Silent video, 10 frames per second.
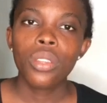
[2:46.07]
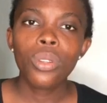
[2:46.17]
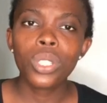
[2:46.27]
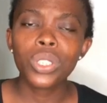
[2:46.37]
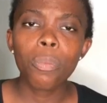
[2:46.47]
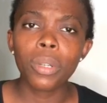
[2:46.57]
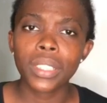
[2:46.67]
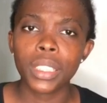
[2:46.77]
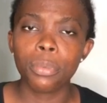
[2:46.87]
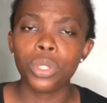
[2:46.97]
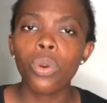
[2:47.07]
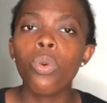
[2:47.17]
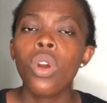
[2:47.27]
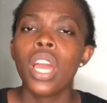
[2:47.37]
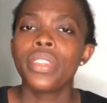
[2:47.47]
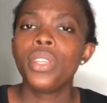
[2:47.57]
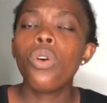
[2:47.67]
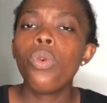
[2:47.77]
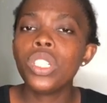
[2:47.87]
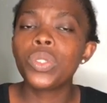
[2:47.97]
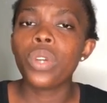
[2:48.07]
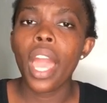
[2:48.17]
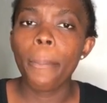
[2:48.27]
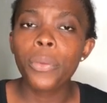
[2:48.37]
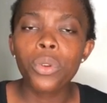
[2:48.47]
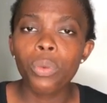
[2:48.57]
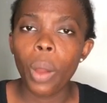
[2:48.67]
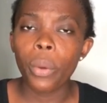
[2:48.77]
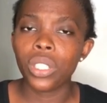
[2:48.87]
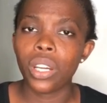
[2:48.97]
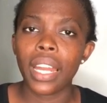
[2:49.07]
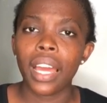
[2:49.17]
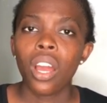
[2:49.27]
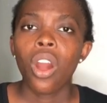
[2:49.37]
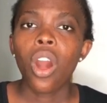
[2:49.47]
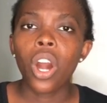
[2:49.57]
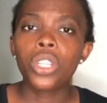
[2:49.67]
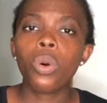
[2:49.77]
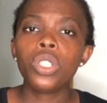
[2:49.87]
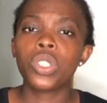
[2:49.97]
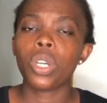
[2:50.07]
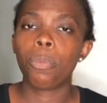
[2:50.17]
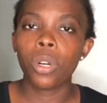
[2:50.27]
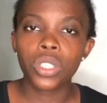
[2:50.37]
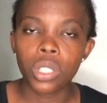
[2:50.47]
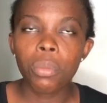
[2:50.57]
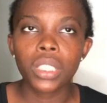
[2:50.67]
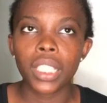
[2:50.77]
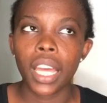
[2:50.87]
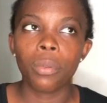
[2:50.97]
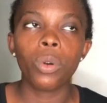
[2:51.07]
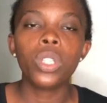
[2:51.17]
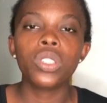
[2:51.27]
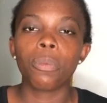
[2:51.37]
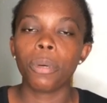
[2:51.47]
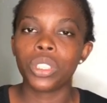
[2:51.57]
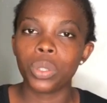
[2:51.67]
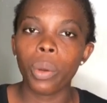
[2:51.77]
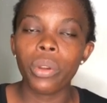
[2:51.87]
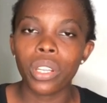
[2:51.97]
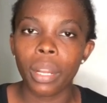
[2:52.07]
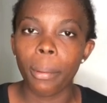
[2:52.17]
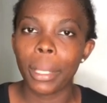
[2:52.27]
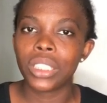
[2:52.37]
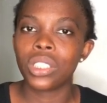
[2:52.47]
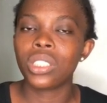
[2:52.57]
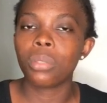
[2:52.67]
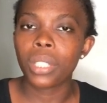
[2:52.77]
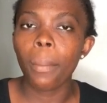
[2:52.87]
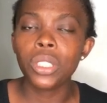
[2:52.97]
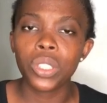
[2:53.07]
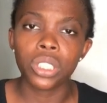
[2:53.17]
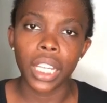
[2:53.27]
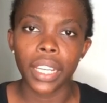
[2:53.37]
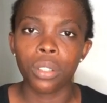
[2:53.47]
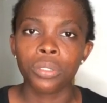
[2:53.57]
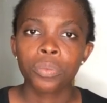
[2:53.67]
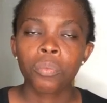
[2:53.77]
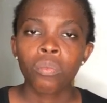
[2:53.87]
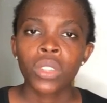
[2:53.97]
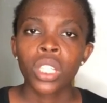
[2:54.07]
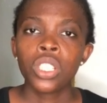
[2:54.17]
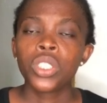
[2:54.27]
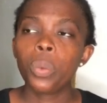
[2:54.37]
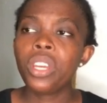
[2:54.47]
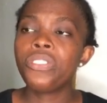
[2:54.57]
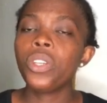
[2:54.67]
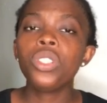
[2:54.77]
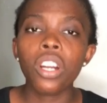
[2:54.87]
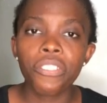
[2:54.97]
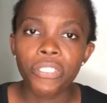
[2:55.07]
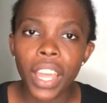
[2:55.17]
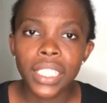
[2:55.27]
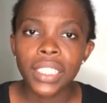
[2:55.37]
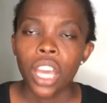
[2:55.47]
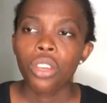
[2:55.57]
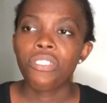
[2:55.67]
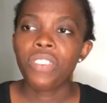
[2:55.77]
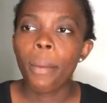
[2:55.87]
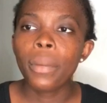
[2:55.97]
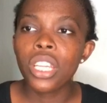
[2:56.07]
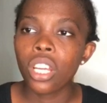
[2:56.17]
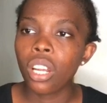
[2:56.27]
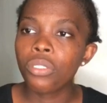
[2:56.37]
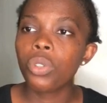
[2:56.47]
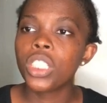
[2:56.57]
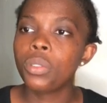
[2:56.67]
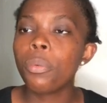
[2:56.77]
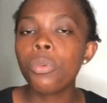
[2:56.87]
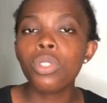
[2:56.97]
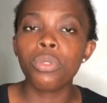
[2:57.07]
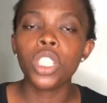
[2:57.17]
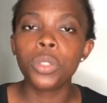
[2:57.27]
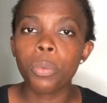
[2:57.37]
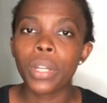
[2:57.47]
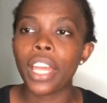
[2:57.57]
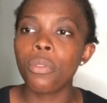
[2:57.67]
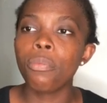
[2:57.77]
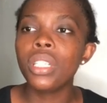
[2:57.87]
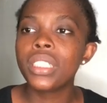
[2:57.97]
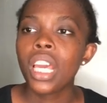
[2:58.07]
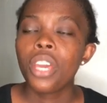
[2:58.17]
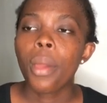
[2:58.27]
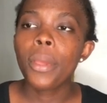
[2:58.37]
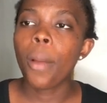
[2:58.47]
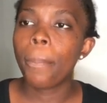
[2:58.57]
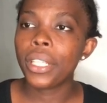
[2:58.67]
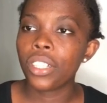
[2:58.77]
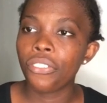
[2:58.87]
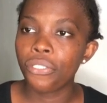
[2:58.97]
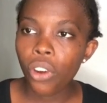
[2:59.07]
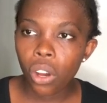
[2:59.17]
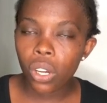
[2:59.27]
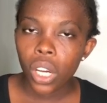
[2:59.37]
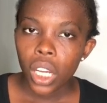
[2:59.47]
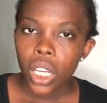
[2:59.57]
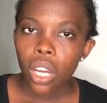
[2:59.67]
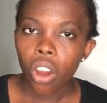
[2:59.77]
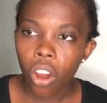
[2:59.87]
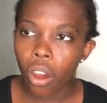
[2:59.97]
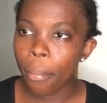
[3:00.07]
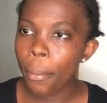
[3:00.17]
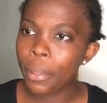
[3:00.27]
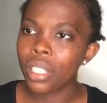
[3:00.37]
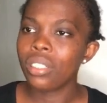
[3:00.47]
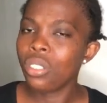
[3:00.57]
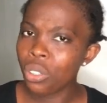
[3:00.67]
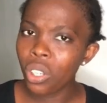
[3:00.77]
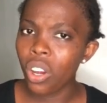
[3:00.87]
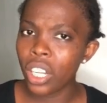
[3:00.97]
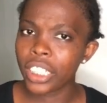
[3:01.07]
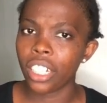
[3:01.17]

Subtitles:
No, it's not possible. They'll want to help you in one way or the other, or they want to support you, not help, they want to support you in one way or the other by subscribing to your channel. So when you've told your friends, your family, your loved ones, people, those people that you meet, maybe your place of work, or maybe, you know, all